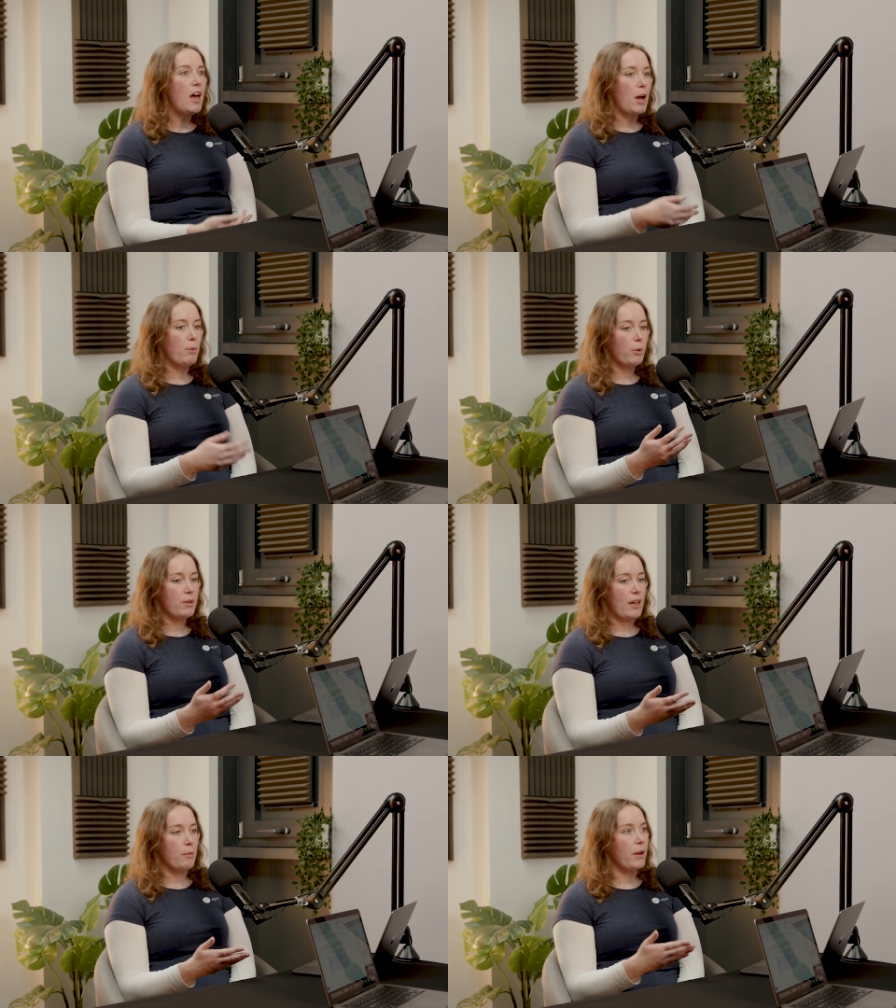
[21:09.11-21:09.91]
And what we
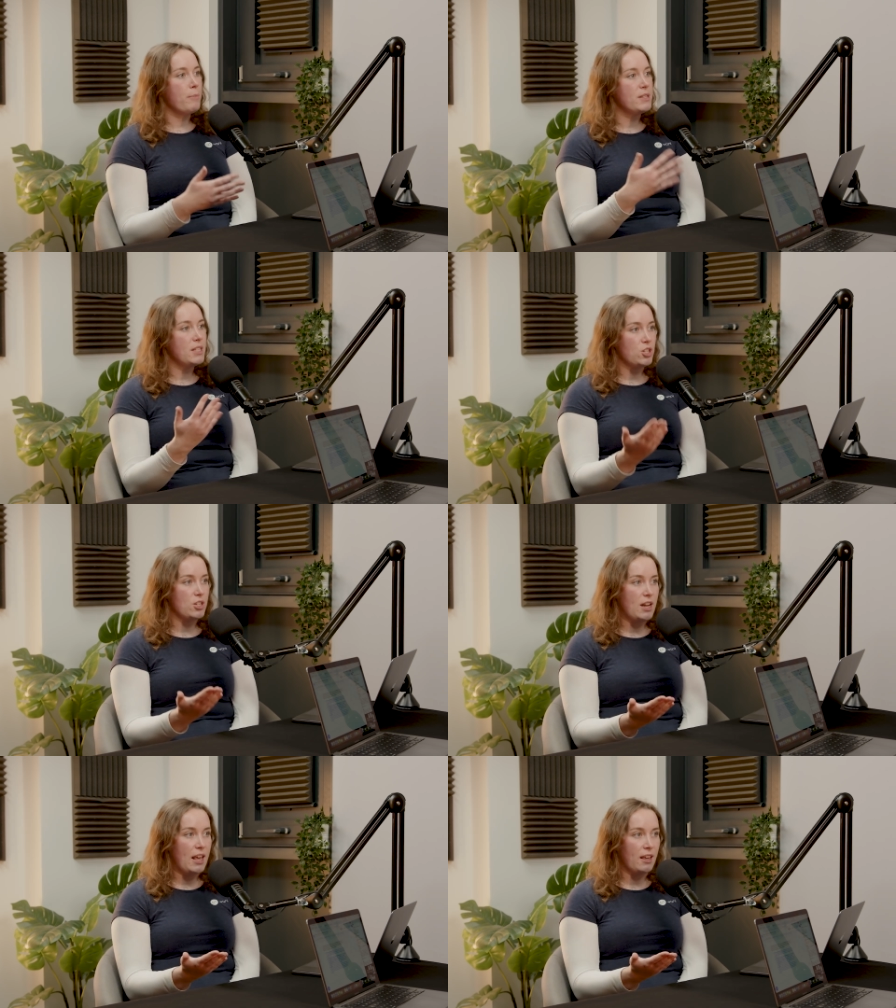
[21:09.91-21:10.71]
found by
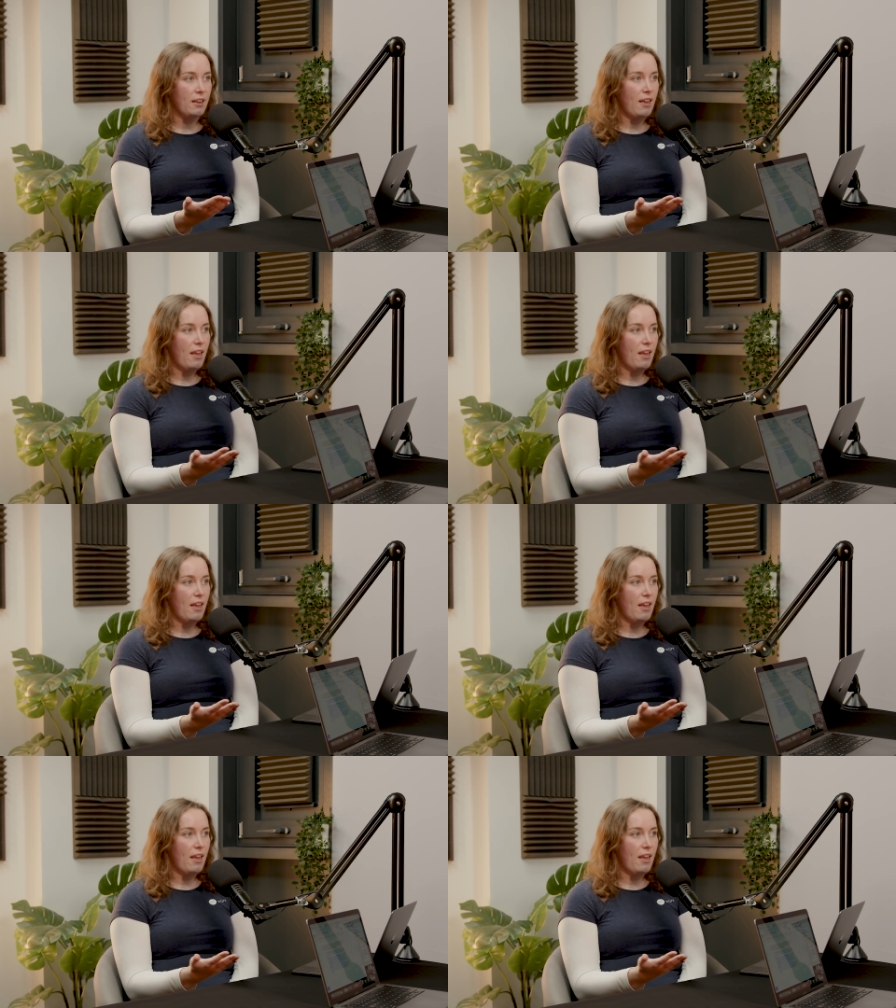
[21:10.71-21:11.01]
positioning